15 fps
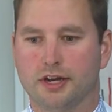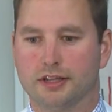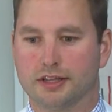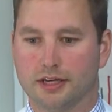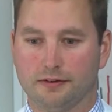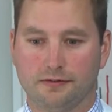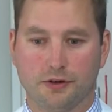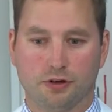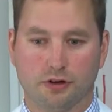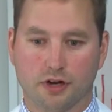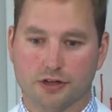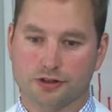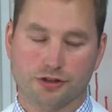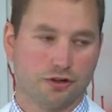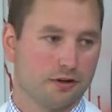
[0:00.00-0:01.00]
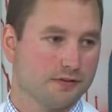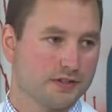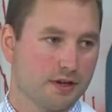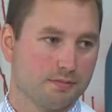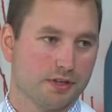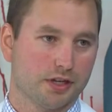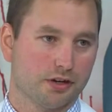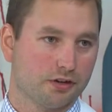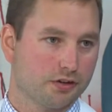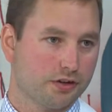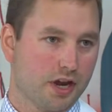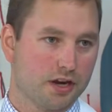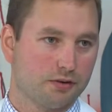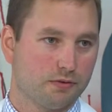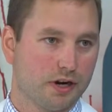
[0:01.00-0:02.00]
that if you're unsure of something or you're
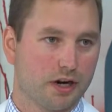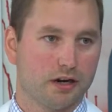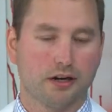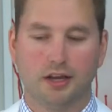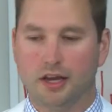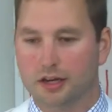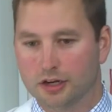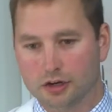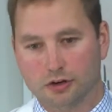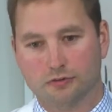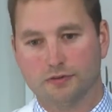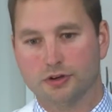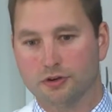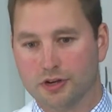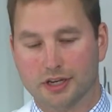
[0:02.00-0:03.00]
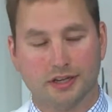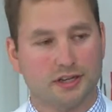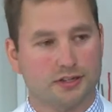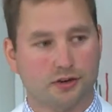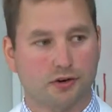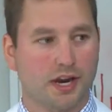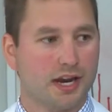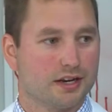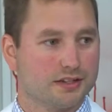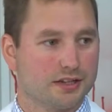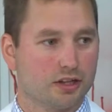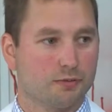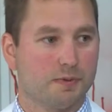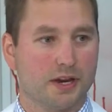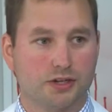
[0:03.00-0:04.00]
not aware, you know, you can, it's okay to
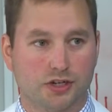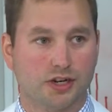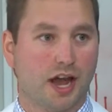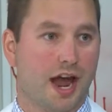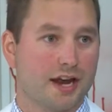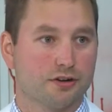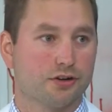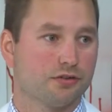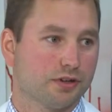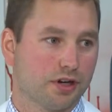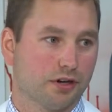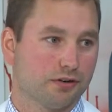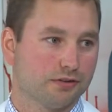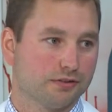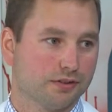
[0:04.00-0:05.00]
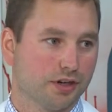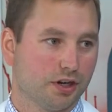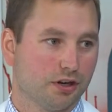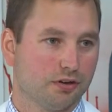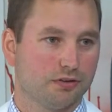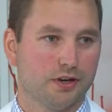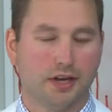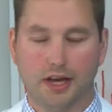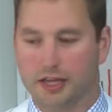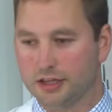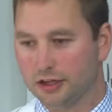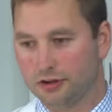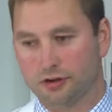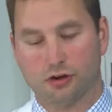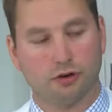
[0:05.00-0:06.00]
tell the patient, I don't know, you know, mm-hmm. and
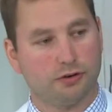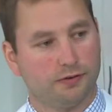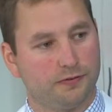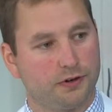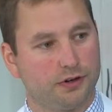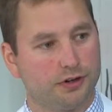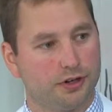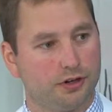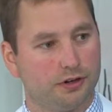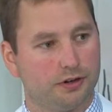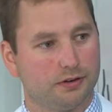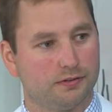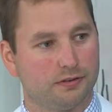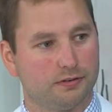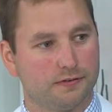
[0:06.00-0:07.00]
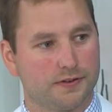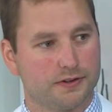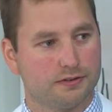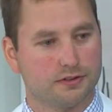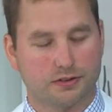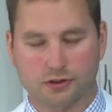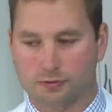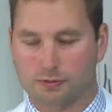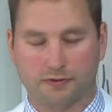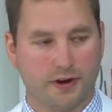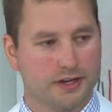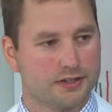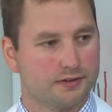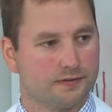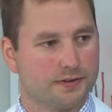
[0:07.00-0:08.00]
then you go refer to your
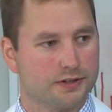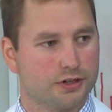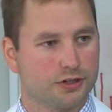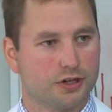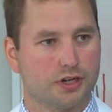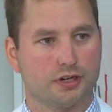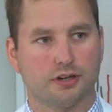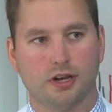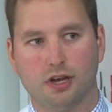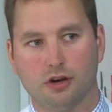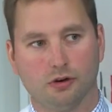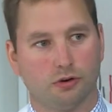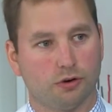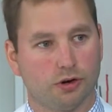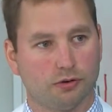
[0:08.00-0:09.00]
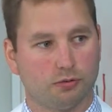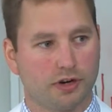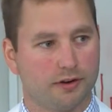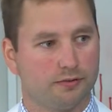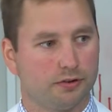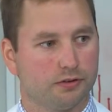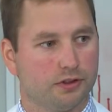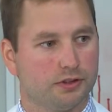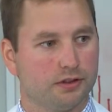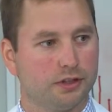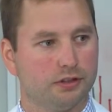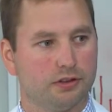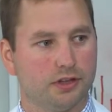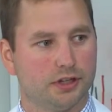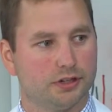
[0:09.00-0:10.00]
supervising physician or whatever li-
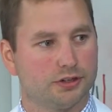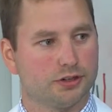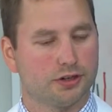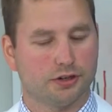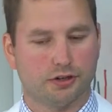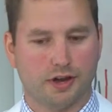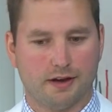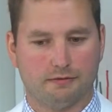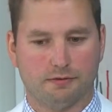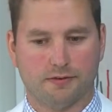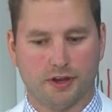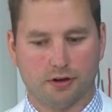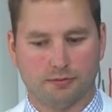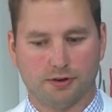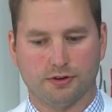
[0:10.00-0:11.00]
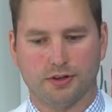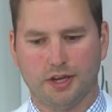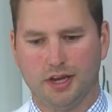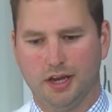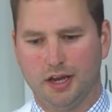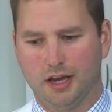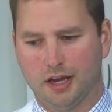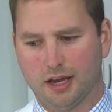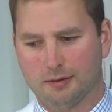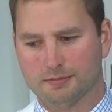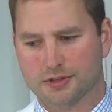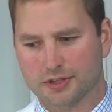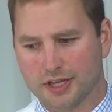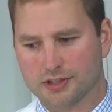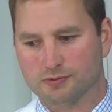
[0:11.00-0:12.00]
literature you have available. Um,
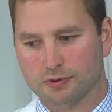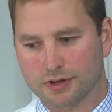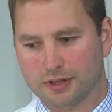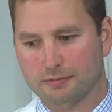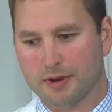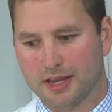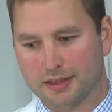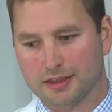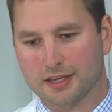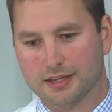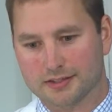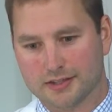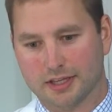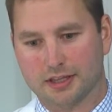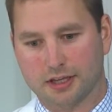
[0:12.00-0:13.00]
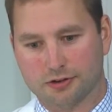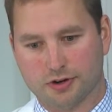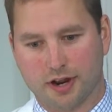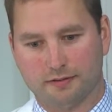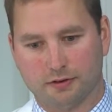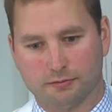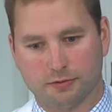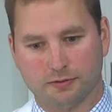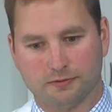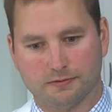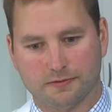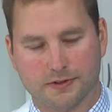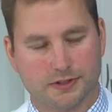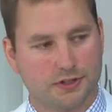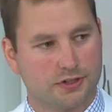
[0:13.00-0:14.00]
so that's one of the main things that they drive home in mm
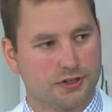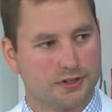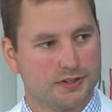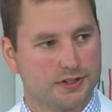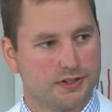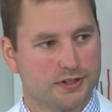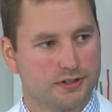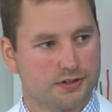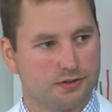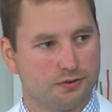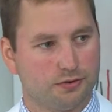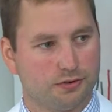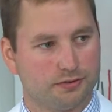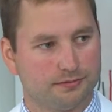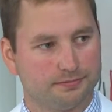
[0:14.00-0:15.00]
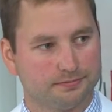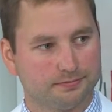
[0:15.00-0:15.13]
-hmm. physician assistant. But I think it's it,